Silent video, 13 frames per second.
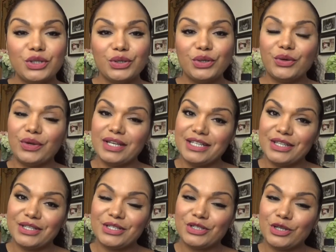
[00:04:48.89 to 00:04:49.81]
too greedy
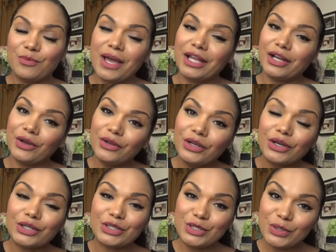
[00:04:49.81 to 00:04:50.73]
this trip, and I only
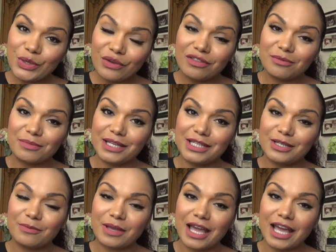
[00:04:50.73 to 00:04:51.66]
got 2 of the
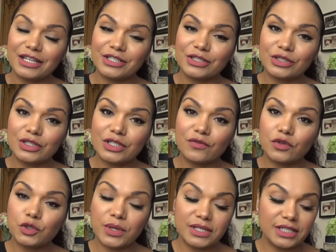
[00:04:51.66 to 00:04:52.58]
medium candles
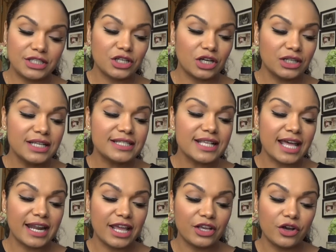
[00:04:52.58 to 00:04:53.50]
for $20,
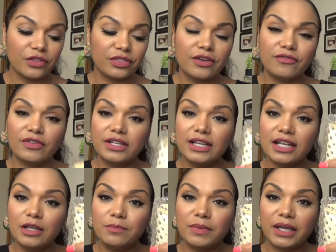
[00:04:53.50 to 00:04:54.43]
and I got the
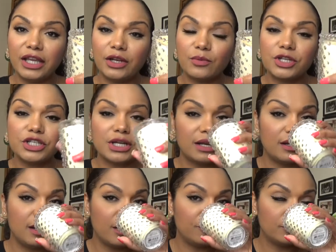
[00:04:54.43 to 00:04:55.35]
vanilla bean, which I
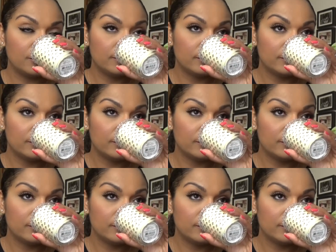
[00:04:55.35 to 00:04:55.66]
love.